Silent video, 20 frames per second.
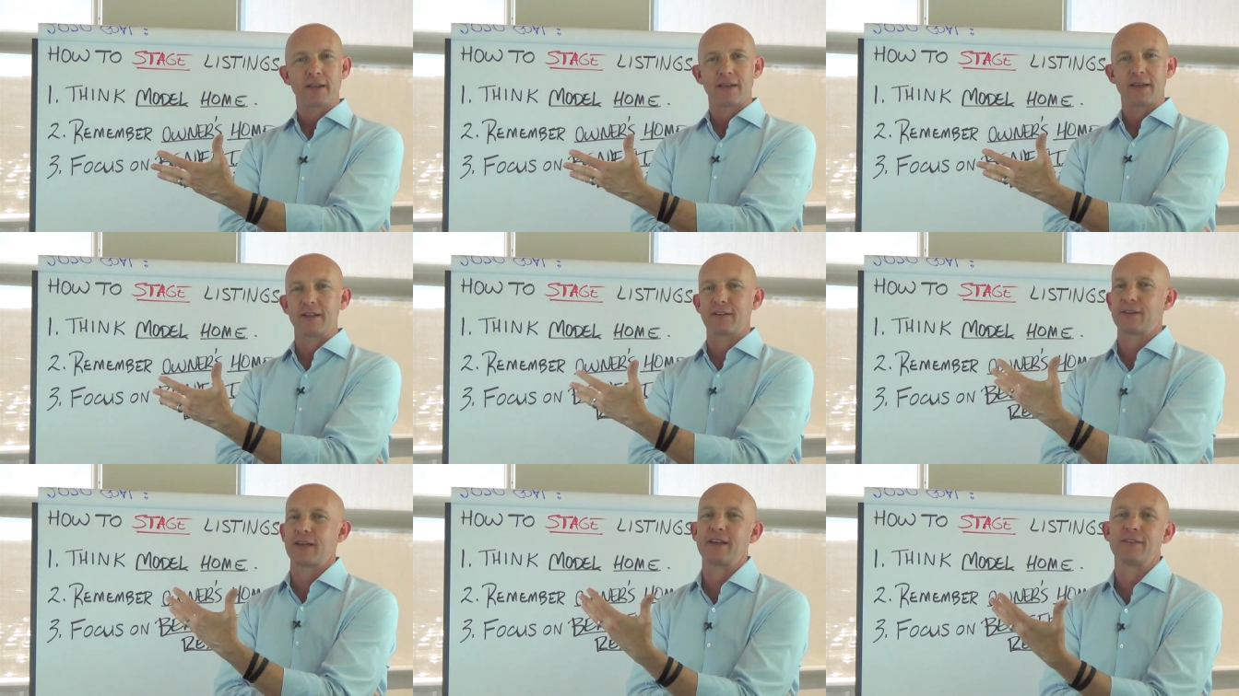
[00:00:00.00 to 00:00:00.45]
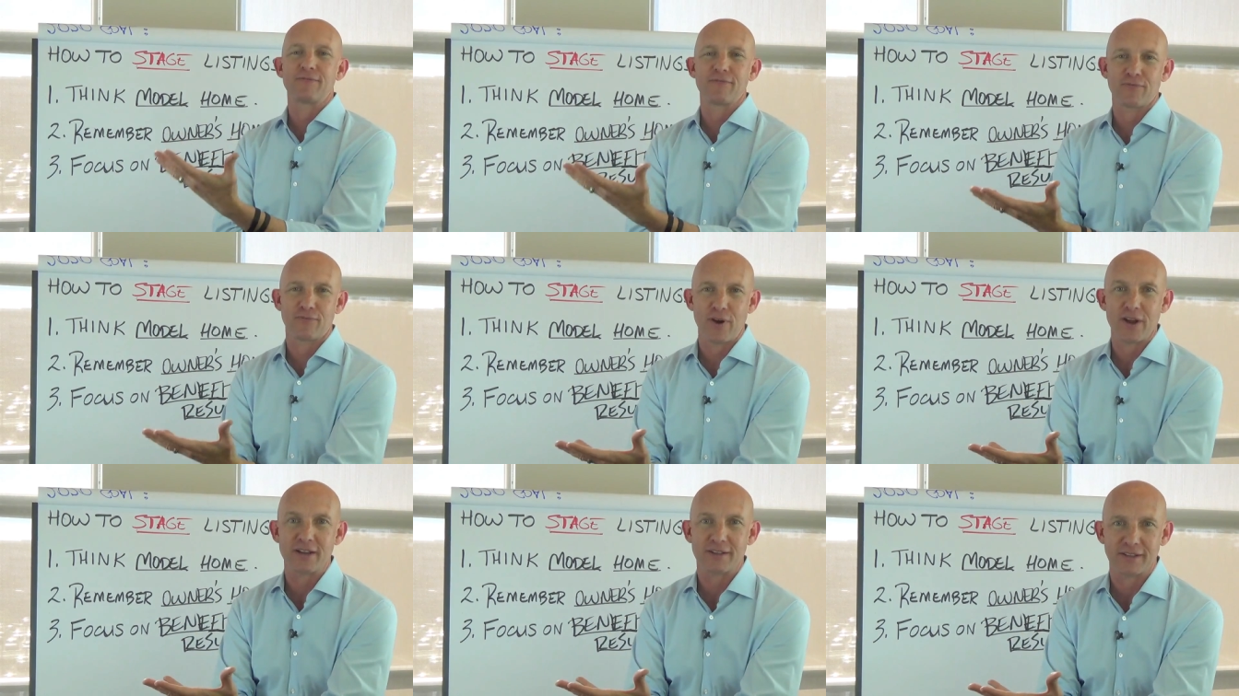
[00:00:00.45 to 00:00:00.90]
And
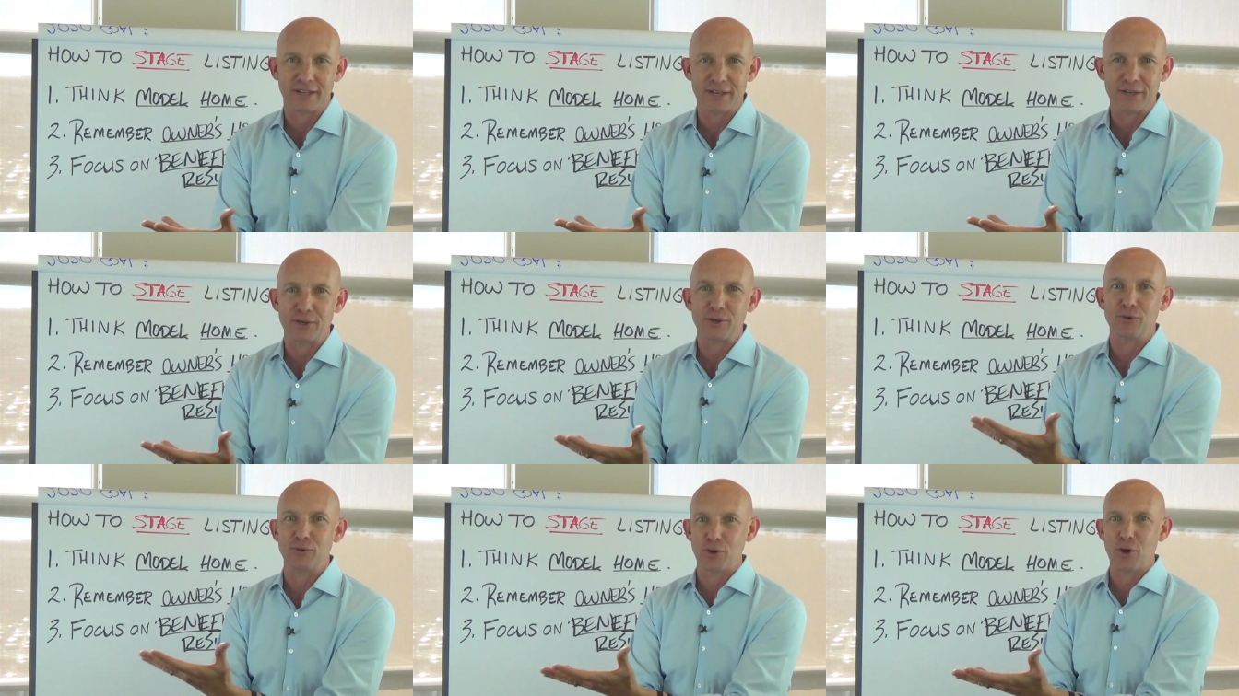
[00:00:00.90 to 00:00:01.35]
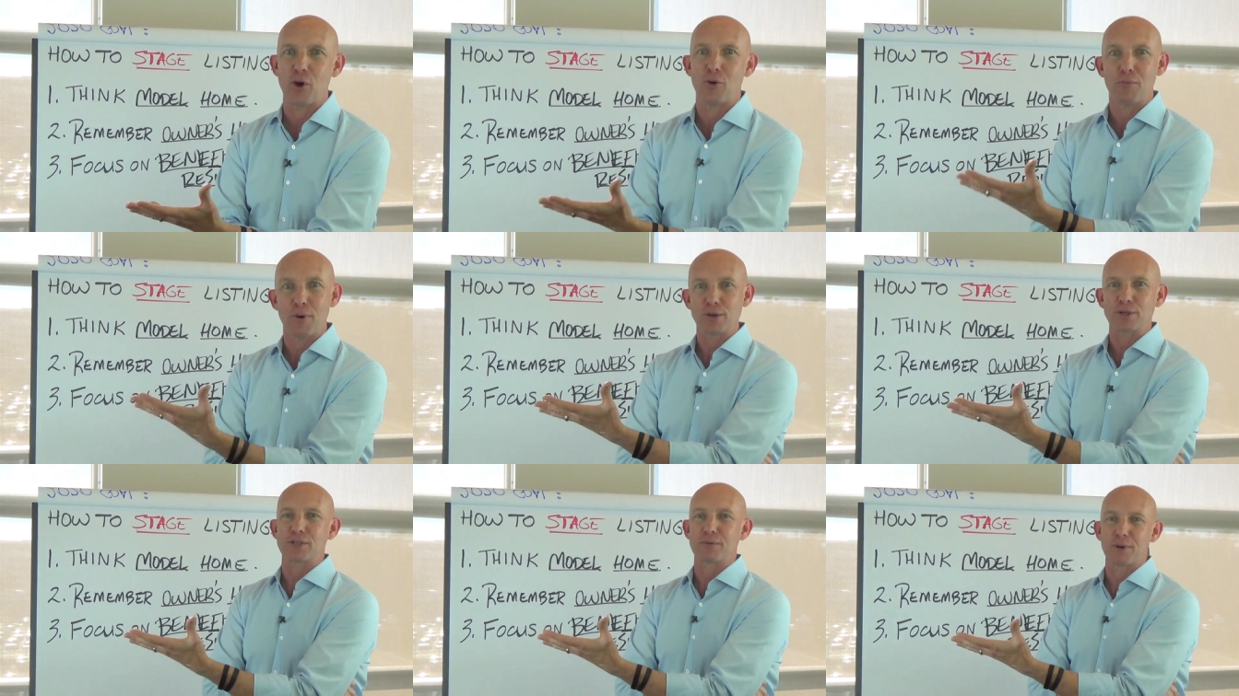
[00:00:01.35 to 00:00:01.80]
frankly, you know,
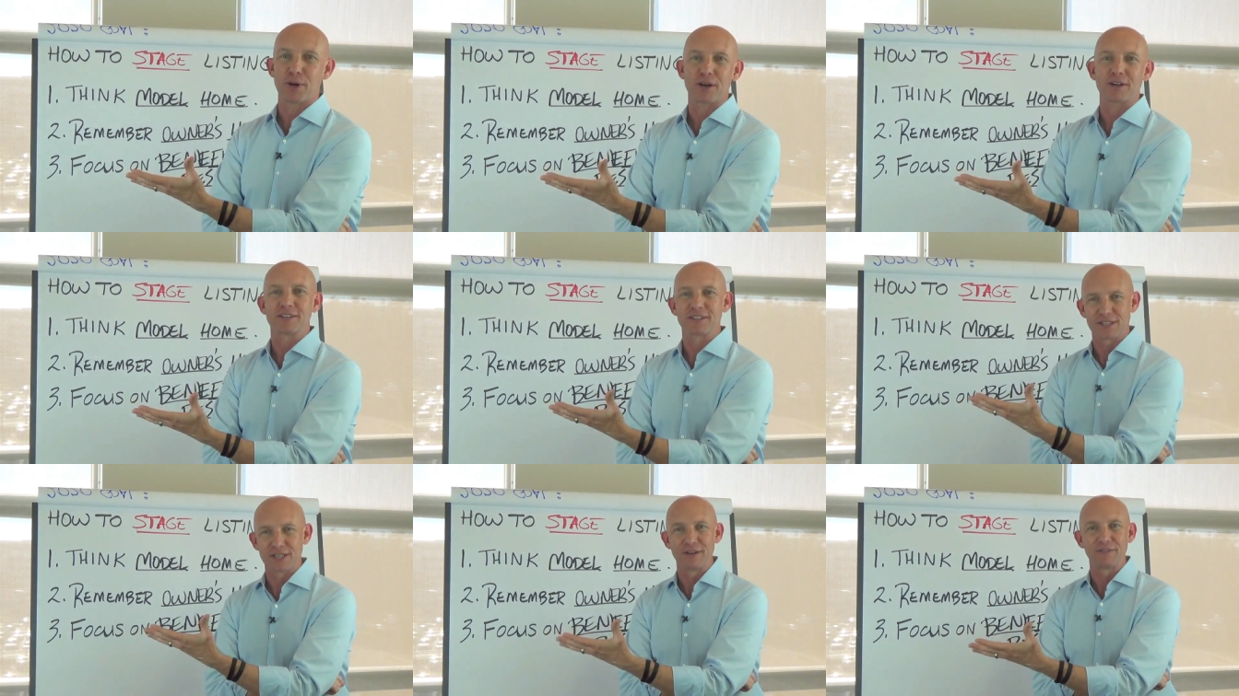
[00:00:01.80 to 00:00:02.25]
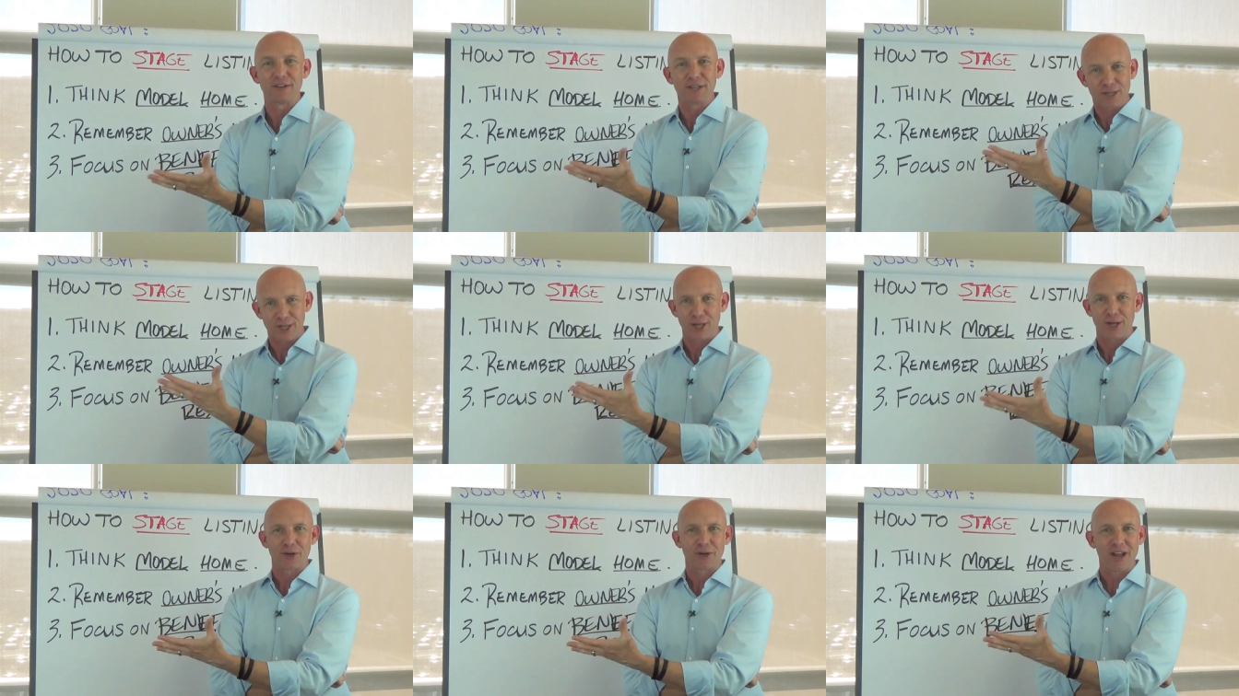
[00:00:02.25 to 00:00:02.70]
most Americans live in
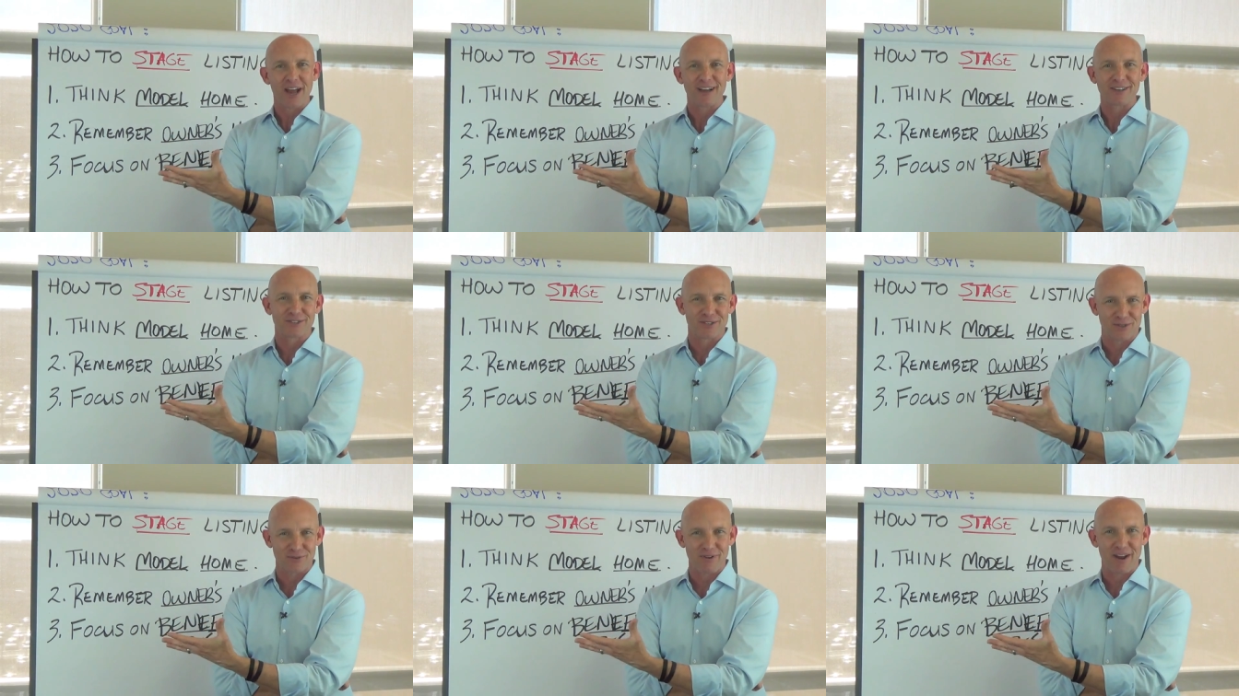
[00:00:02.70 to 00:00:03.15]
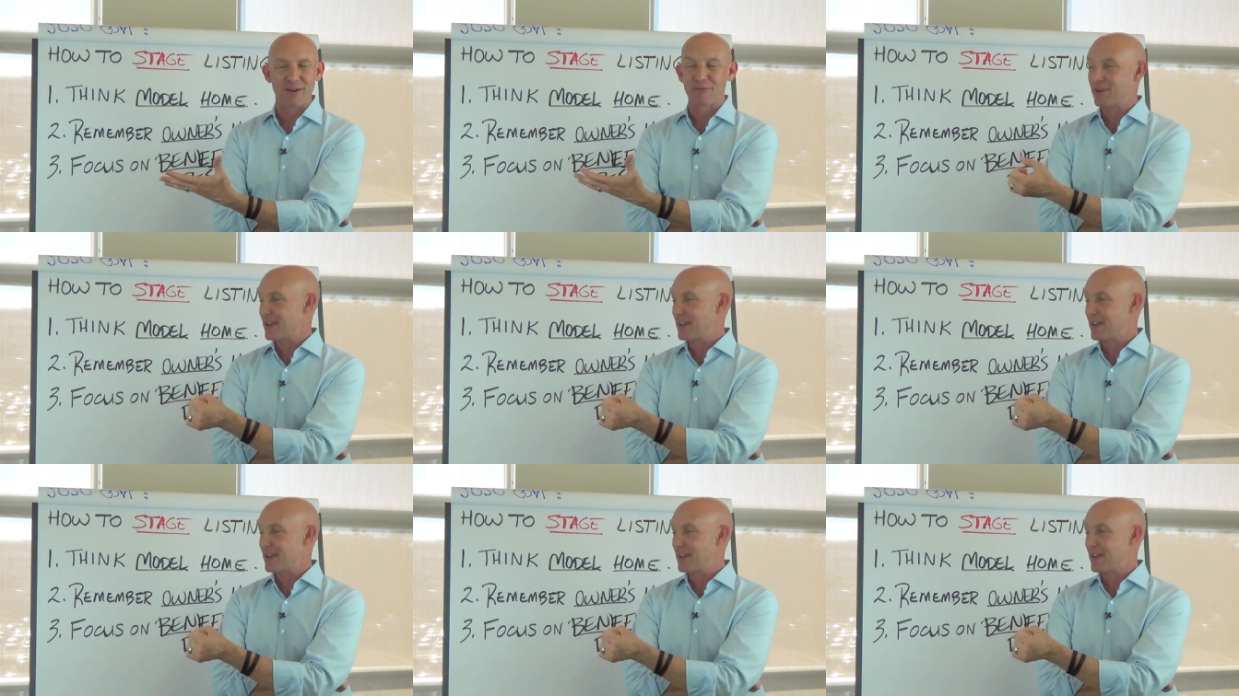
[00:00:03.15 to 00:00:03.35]
cluttered houses, right?